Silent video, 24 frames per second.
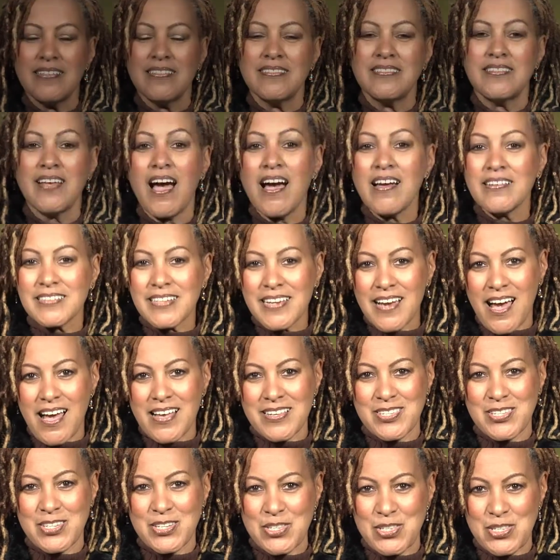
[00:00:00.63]
Don
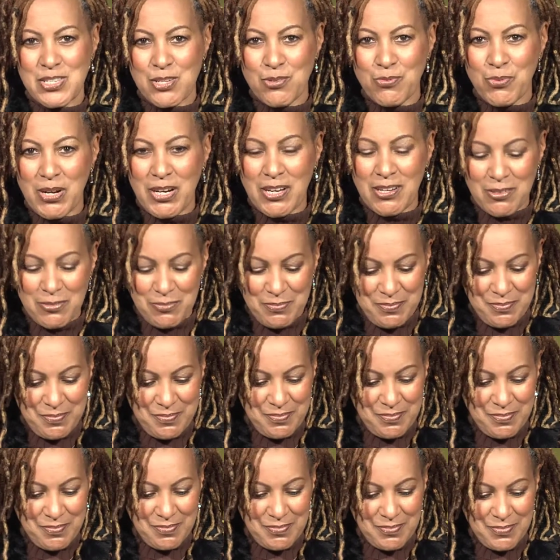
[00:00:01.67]
Costa Seawell,
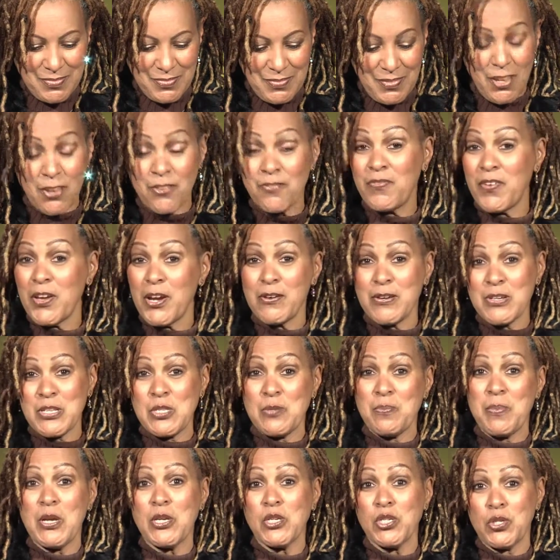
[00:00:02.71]
a very
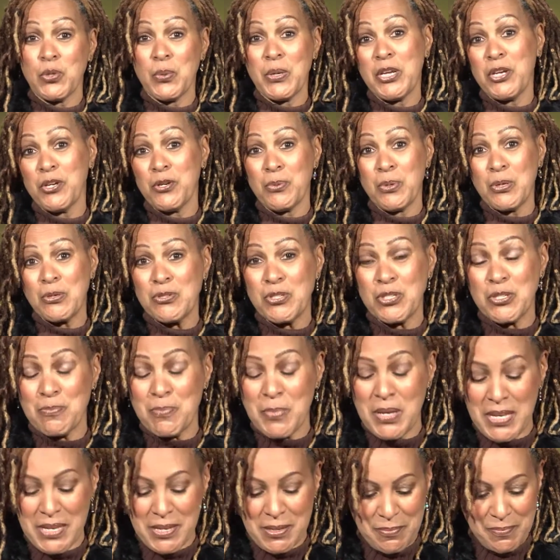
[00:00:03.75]
special hero to
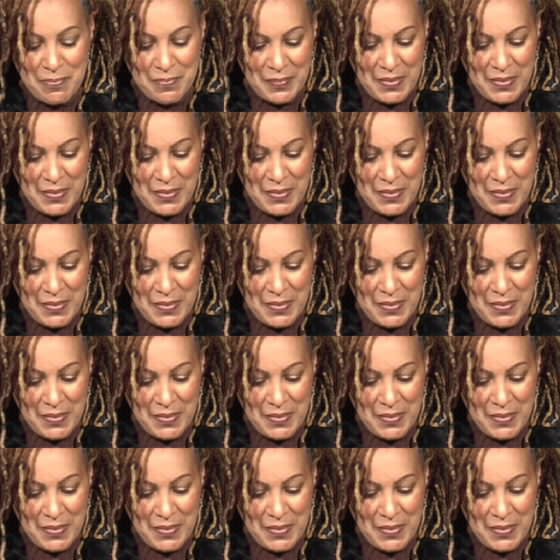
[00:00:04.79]
me,